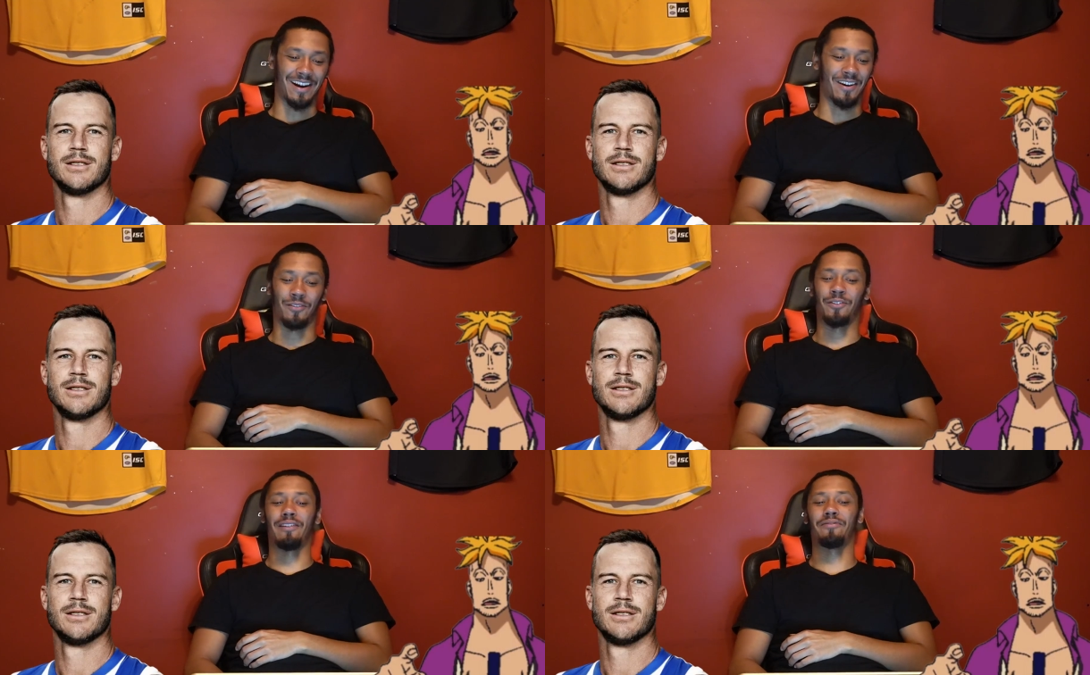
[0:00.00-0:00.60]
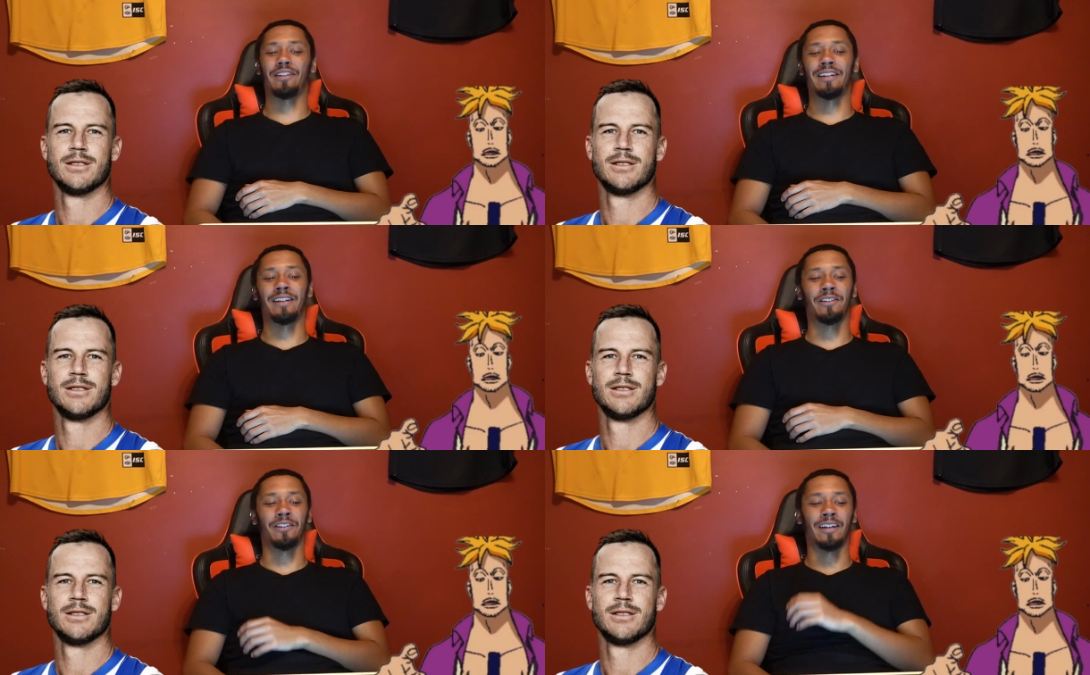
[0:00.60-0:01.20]
Speaker 1: I don't know. I feel like they
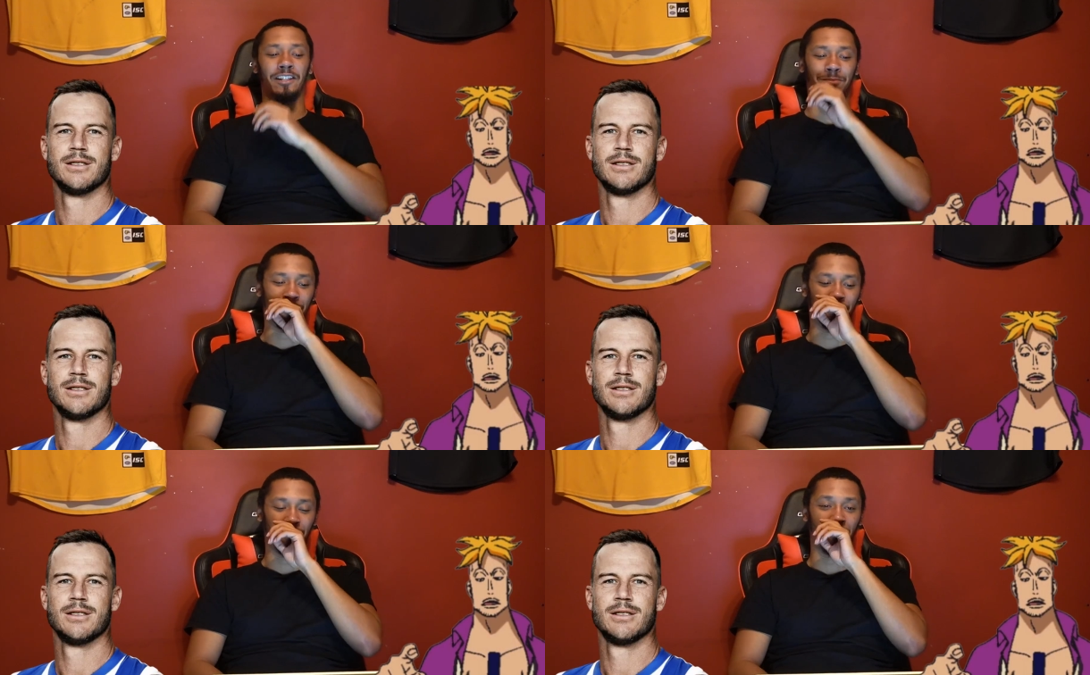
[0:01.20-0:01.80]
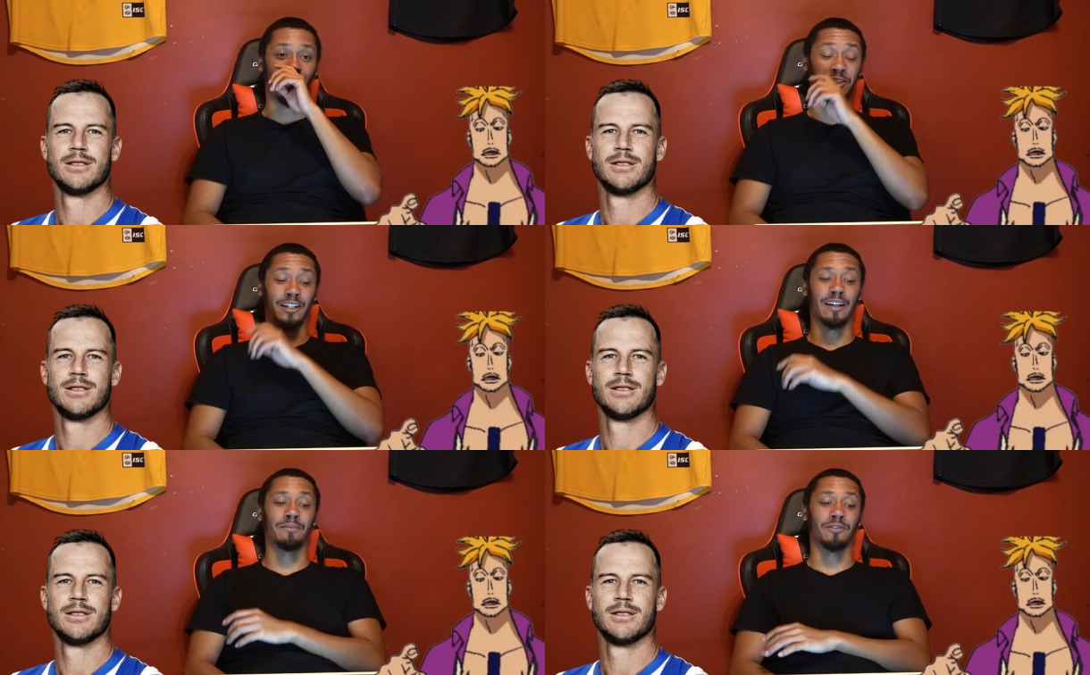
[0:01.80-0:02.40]
look alike, especially when you watch a
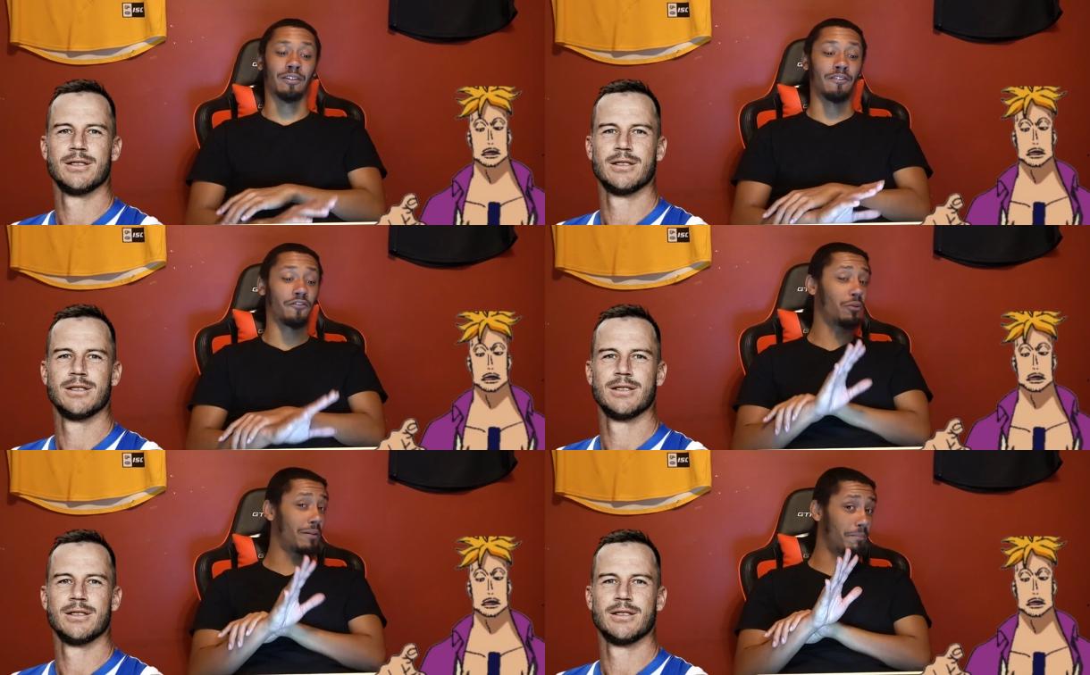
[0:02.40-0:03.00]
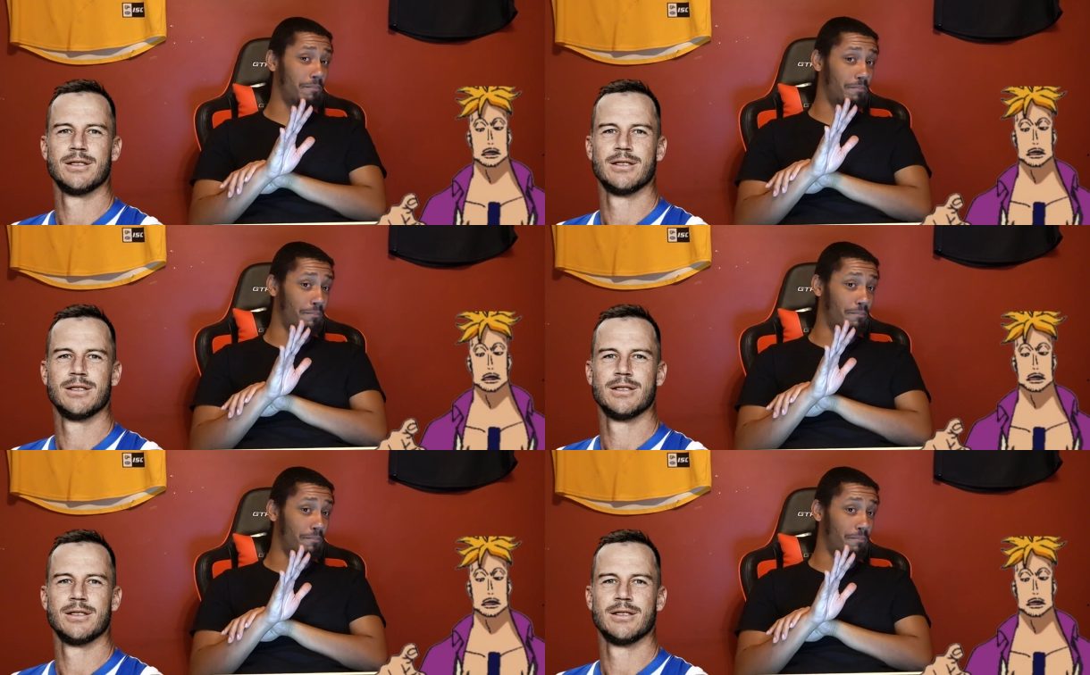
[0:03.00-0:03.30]
game. So if you can,